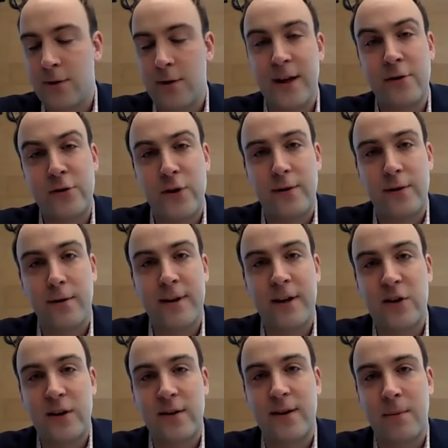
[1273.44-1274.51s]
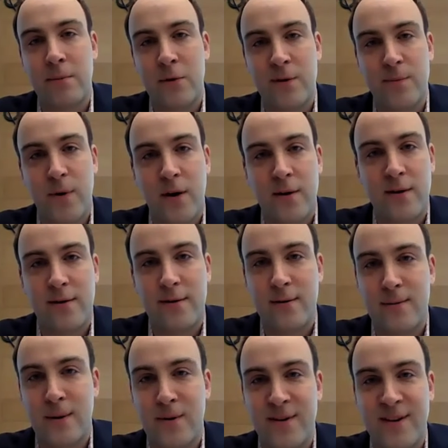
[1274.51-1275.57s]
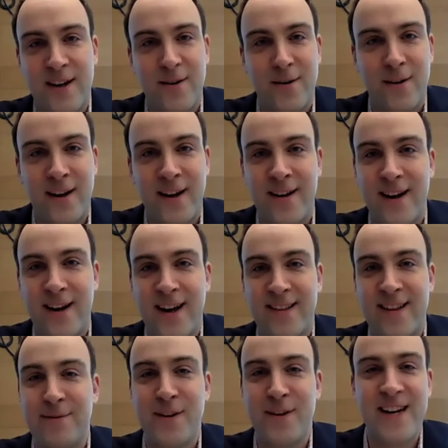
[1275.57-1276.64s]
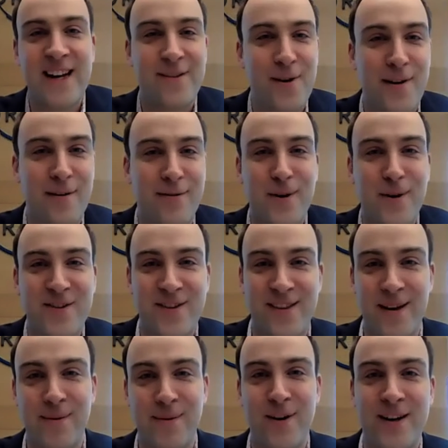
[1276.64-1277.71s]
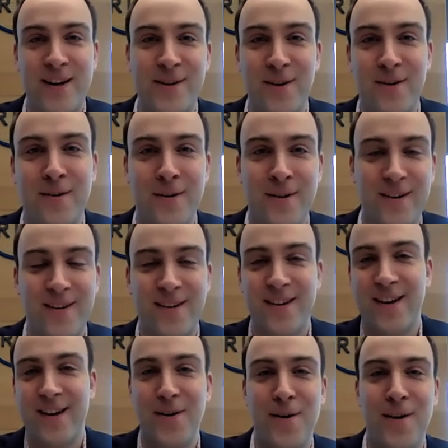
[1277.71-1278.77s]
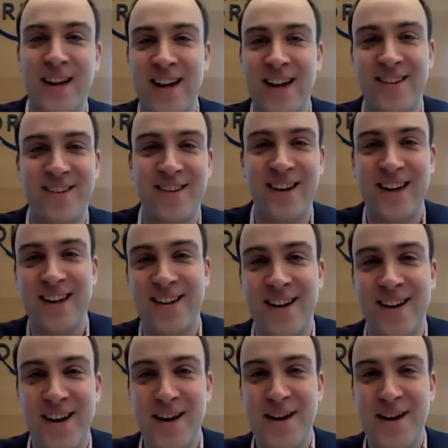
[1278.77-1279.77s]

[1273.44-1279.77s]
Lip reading: So those are just some responses to what was said earlier. I think for the next round of questions, I'm trying to go earlier so I can